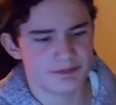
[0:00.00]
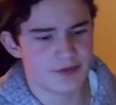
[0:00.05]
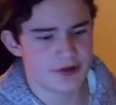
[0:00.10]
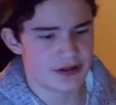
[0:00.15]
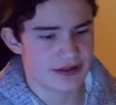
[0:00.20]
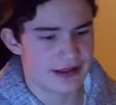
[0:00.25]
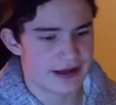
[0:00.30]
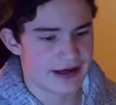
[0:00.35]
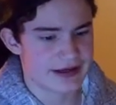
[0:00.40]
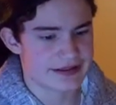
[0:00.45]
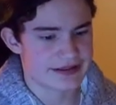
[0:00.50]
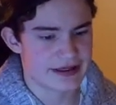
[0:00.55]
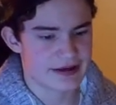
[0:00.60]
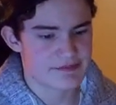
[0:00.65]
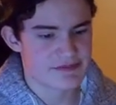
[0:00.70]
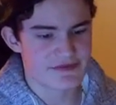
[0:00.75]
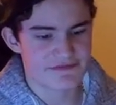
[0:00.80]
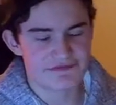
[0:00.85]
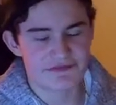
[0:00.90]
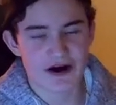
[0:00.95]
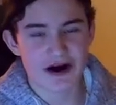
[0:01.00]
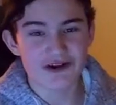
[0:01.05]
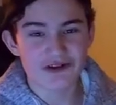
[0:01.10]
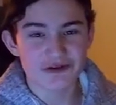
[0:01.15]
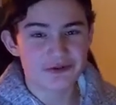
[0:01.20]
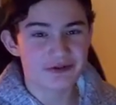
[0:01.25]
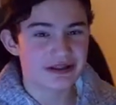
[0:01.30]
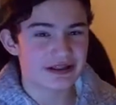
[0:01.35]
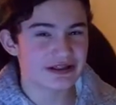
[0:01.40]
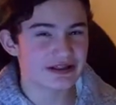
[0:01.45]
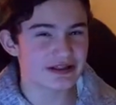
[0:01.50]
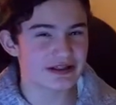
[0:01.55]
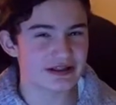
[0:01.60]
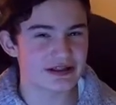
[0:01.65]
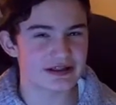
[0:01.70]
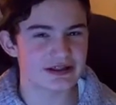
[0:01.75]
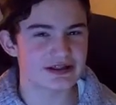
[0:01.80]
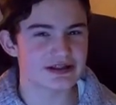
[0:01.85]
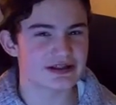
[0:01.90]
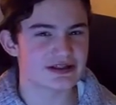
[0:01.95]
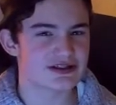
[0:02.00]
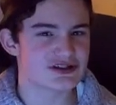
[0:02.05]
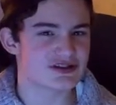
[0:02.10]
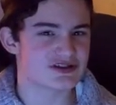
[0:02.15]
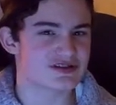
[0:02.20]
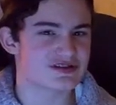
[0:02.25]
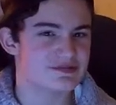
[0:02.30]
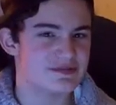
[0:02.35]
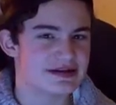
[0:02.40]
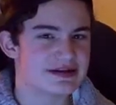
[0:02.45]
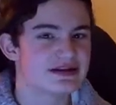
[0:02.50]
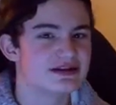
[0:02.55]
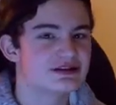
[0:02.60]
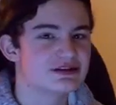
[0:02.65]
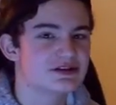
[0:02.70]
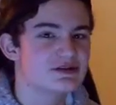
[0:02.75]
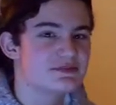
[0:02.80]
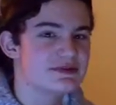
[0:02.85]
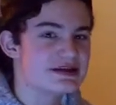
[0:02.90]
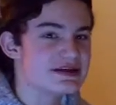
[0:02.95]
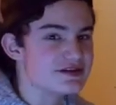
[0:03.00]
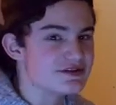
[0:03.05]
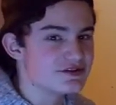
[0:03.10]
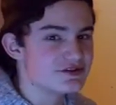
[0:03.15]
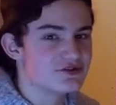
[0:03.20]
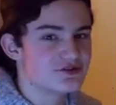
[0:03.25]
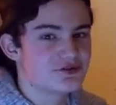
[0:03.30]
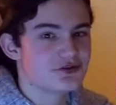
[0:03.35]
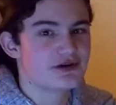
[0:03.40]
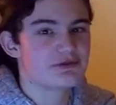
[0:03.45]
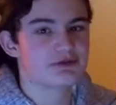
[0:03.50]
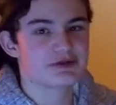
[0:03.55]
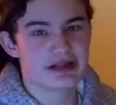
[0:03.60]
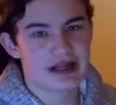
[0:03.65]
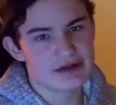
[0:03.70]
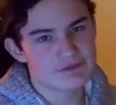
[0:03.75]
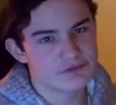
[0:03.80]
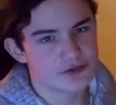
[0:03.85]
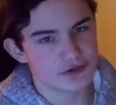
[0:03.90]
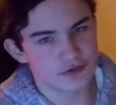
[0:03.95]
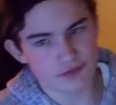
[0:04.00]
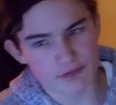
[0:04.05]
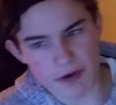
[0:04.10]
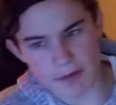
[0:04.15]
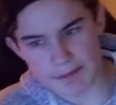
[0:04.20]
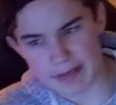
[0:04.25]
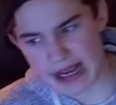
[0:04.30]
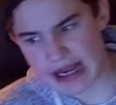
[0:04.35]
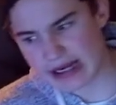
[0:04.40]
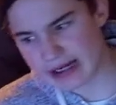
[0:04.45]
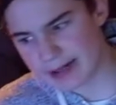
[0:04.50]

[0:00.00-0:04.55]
but I kept the following just to make it a little bit easier so I wouldn't have to grow it